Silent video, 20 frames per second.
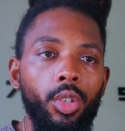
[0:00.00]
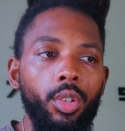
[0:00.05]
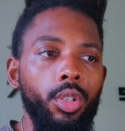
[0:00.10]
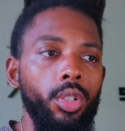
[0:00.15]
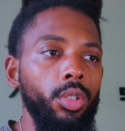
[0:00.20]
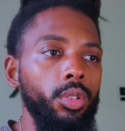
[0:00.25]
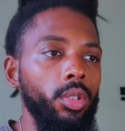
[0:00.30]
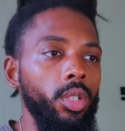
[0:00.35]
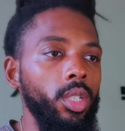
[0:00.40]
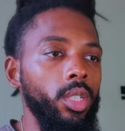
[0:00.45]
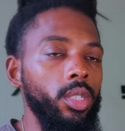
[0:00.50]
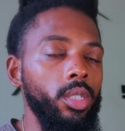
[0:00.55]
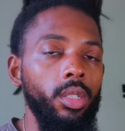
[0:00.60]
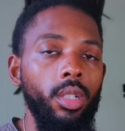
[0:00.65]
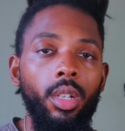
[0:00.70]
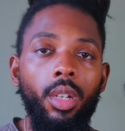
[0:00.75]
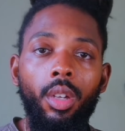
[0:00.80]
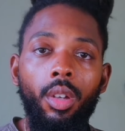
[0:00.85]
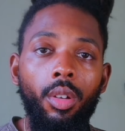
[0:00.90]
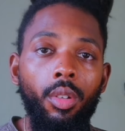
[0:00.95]
You can do this
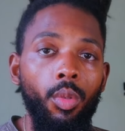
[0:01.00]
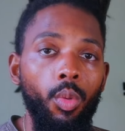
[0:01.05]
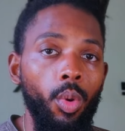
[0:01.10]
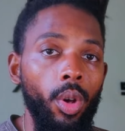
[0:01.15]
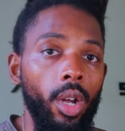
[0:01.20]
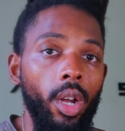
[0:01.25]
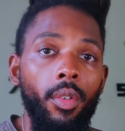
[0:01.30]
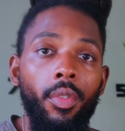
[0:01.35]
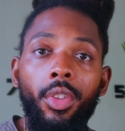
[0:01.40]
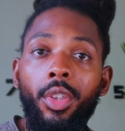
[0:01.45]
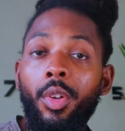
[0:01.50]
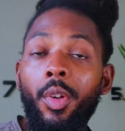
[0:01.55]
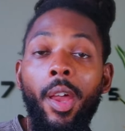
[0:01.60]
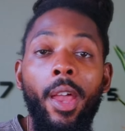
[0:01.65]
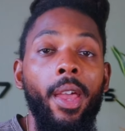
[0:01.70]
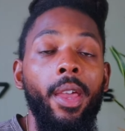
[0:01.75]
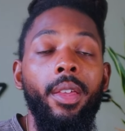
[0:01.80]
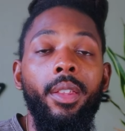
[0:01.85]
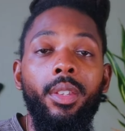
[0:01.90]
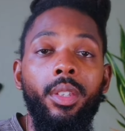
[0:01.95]
wherever you're
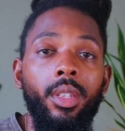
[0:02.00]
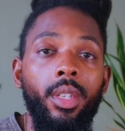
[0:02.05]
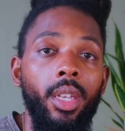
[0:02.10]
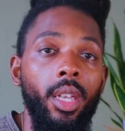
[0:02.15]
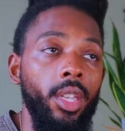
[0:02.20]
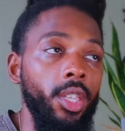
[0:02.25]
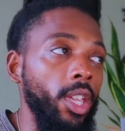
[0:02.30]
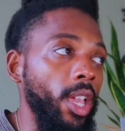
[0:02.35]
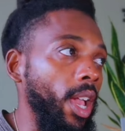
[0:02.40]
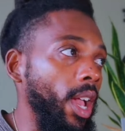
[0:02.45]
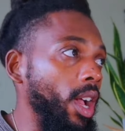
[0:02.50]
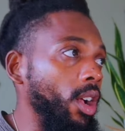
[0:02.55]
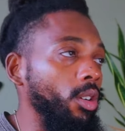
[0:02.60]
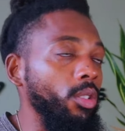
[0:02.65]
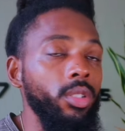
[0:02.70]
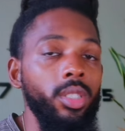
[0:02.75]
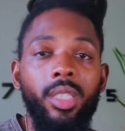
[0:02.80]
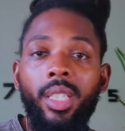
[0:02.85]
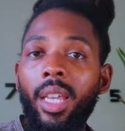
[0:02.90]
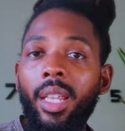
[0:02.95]
at, in your
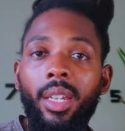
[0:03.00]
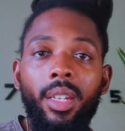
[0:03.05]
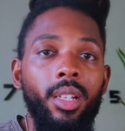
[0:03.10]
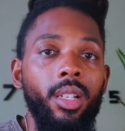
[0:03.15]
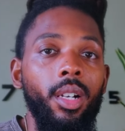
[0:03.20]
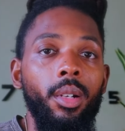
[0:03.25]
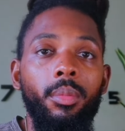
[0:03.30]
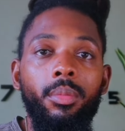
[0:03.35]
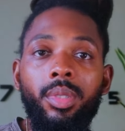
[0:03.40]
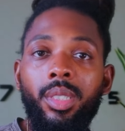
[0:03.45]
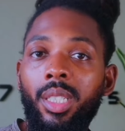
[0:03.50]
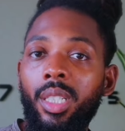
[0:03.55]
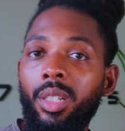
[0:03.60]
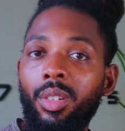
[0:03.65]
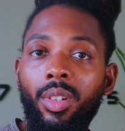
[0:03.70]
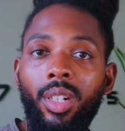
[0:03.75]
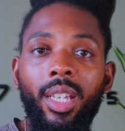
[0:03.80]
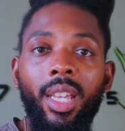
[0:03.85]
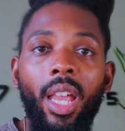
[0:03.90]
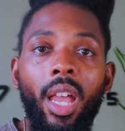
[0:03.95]
house, standing up, sitting
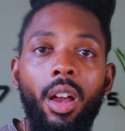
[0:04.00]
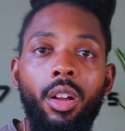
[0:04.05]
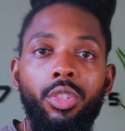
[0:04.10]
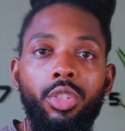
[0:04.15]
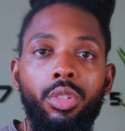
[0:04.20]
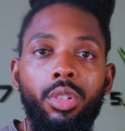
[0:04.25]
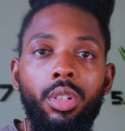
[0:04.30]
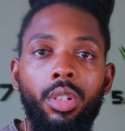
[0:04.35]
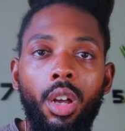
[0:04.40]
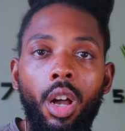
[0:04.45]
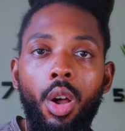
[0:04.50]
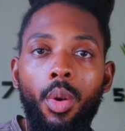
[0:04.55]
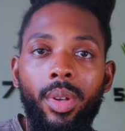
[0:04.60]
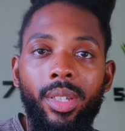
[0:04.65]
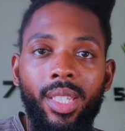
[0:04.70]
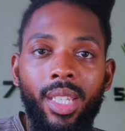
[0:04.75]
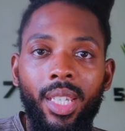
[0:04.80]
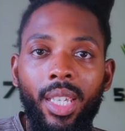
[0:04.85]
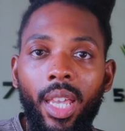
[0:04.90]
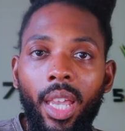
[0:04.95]
on the couch. You can
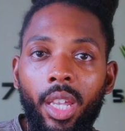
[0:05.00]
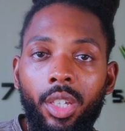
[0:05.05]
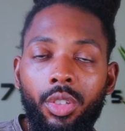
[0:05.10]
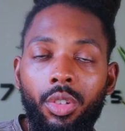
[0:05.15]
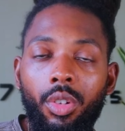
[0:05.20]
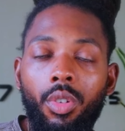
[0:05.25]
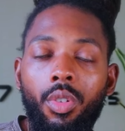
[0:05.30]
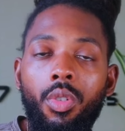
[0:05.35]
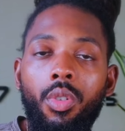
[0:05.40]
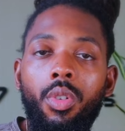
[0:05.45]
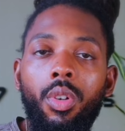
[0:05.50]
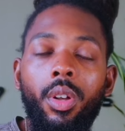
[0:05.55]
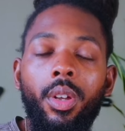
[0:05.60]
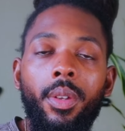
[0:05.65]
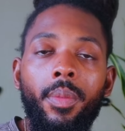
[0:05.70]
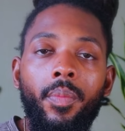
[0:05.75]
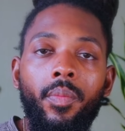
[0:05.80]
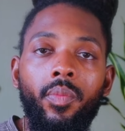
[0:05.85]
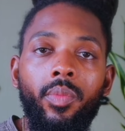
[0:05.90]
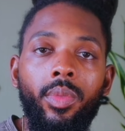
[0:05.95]
always engage your core.
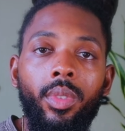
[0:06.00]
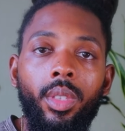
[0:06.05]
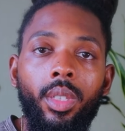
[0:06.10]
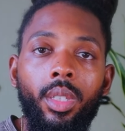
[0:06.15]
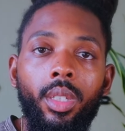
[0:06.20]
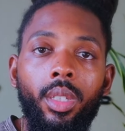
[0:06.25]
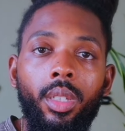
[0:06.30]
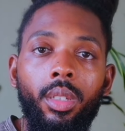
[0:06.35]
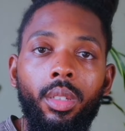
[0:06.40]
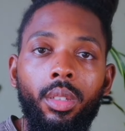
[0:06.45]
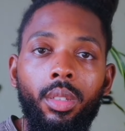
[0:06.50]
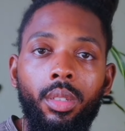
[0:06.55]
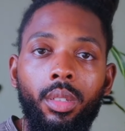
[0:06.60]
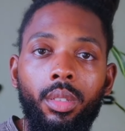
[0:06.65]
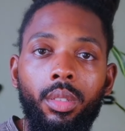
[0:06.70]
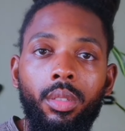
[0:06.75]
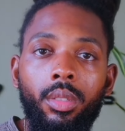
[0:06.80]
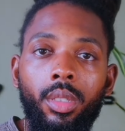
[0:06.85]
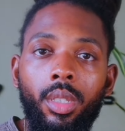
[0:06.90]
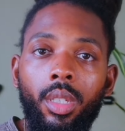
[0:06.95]

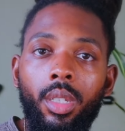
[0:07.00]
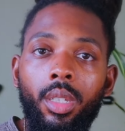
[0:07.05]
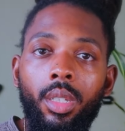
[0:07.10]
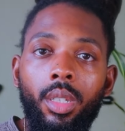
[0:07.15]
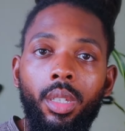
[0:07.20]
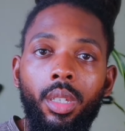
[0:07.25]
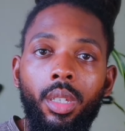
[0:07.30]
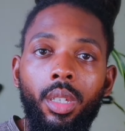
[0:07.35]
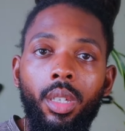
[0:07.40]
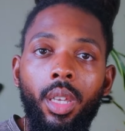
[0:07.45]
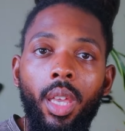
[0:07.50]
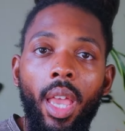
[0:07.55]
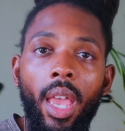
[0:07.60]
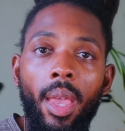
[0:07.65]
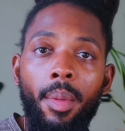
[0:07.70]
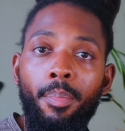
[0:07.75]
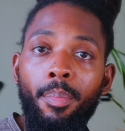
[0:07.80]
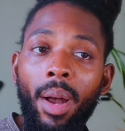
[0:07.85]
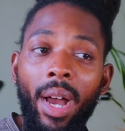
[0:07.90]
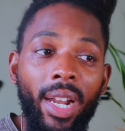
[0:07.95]
You see,
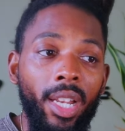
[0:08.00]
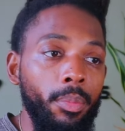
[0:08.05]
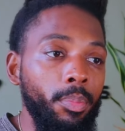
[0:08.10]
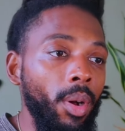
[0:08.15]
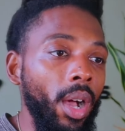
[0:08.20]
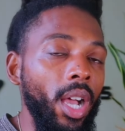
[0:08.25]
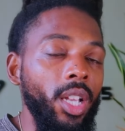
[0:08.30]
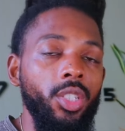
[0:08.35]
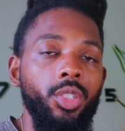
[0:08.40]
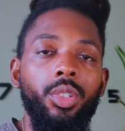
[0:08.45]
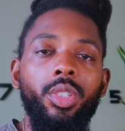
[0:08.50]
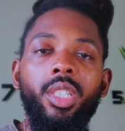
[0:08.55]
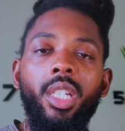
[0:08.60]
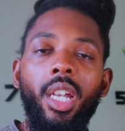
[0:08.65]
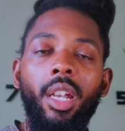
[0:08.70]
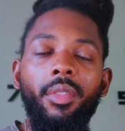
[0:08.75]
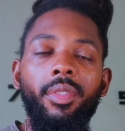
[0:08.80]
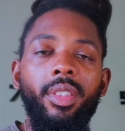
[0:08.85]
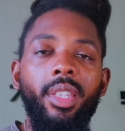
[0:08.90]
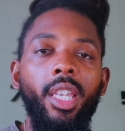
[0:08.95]
body posture is
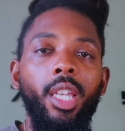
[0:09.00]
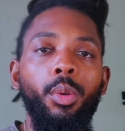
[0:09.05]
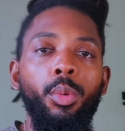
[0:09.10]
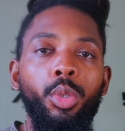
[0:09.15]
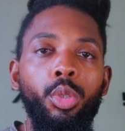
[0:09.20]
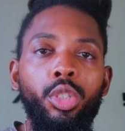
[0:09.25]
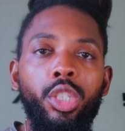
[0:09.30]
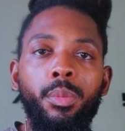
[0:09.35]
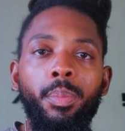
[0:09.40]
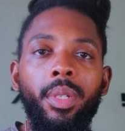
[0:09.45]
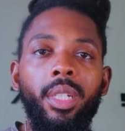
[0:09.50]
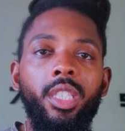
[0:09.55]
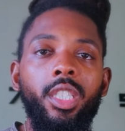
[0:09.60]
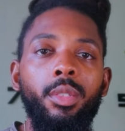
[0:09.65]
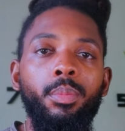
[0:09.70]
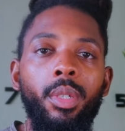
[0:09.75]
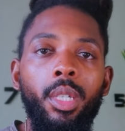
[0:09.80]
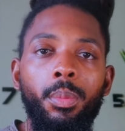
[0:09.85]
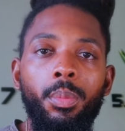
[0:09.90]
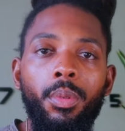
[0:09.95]
everything when you speak to
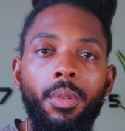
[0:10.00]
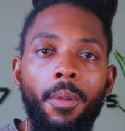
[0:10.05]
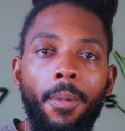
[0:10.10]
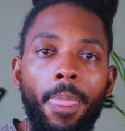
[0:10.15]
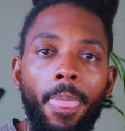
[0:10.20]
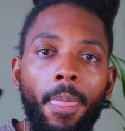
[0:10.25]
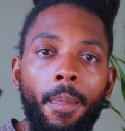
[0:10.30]
people.